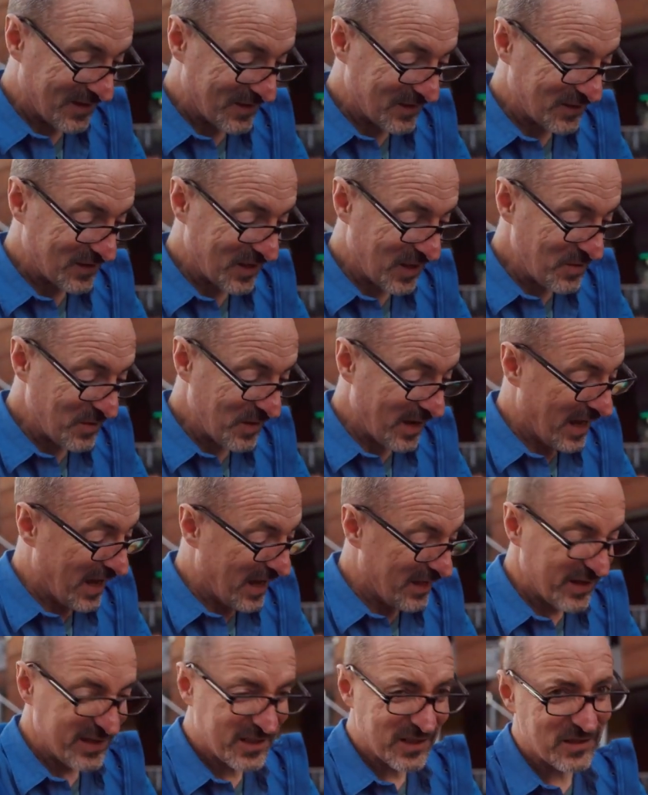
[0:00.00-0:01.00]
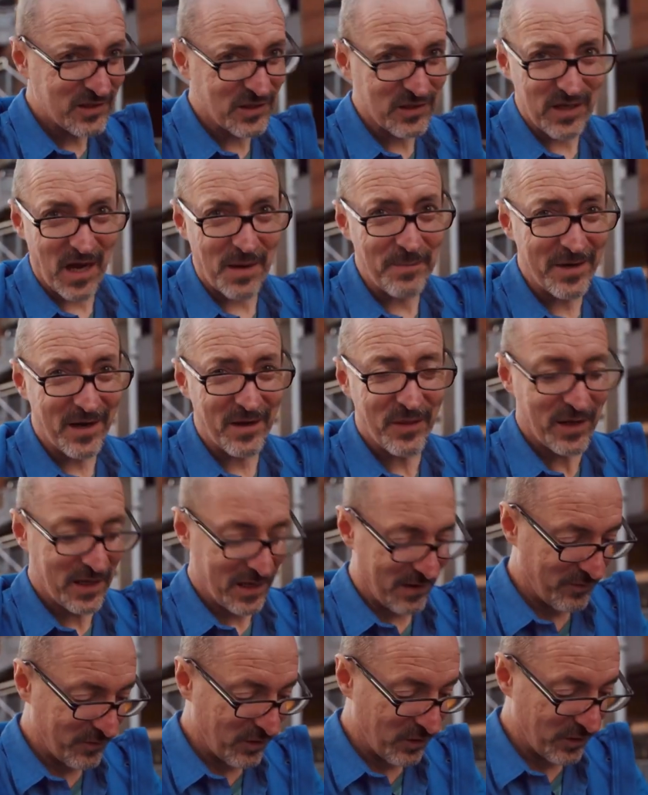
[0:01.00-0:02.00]
So this is just, I mean, I think
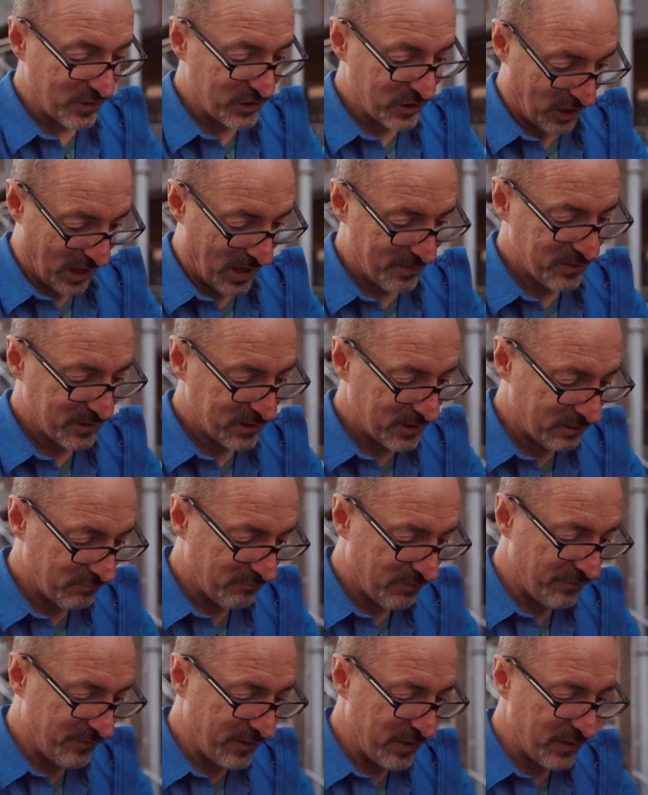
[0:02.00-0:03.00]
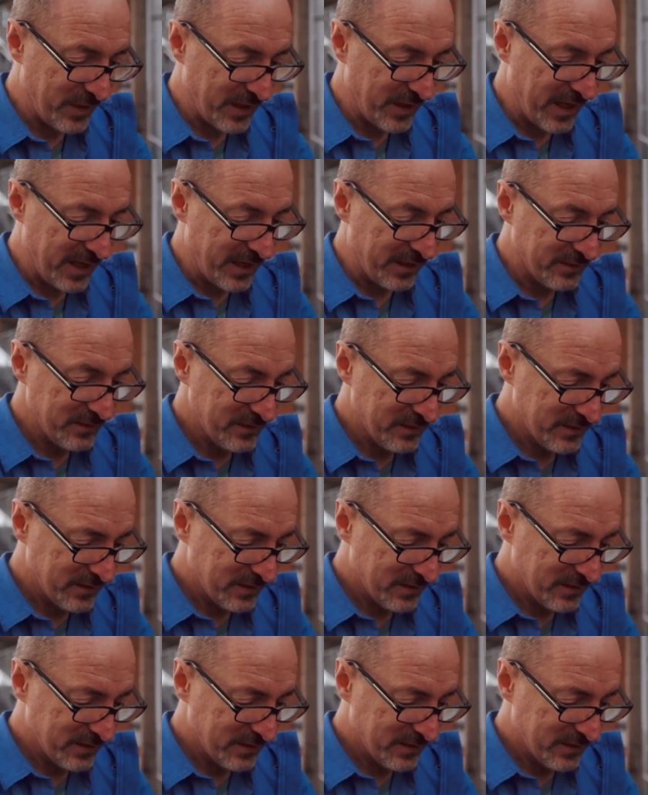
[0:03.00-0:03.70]
I've got the shot. I'm just going to review it now.